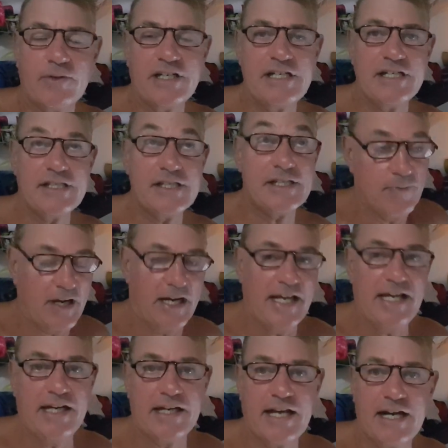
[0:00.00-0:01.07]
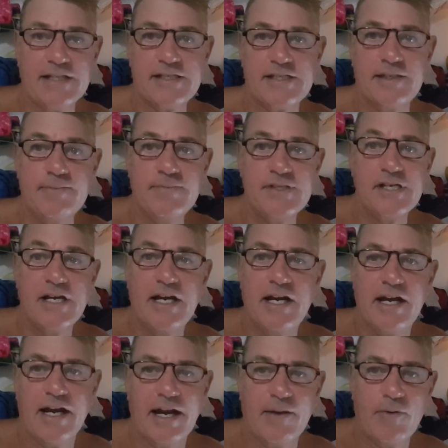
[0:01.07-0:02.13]
We just cleared customs
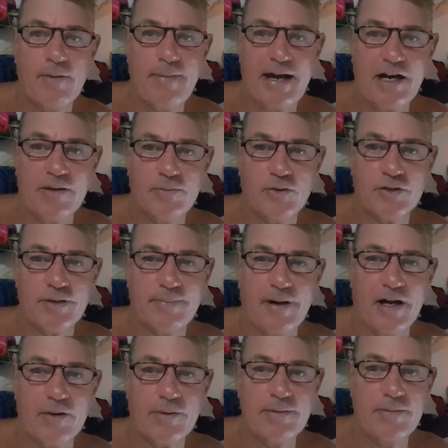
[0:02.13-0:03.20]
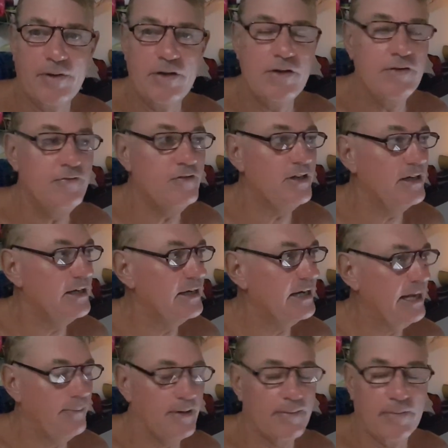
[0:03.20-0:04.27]
and we're back on board the boat. We moved uh, a
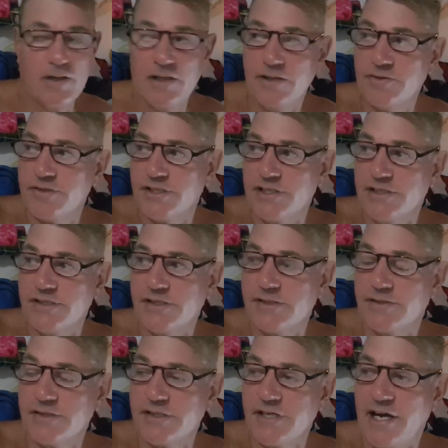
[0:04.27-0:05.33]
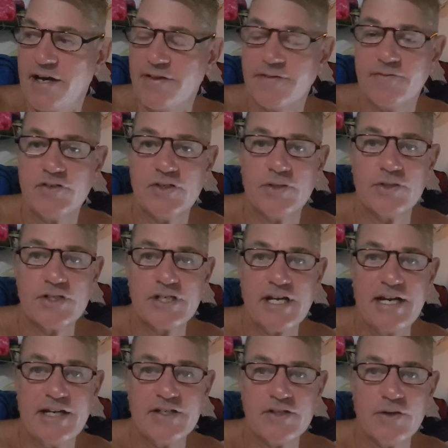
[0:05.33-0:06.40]
couple of miles just south of
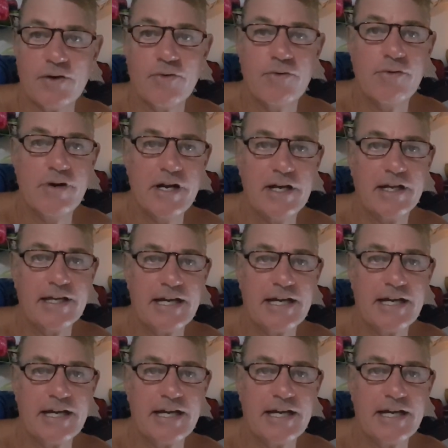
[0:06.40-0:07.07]
Georgetown to a really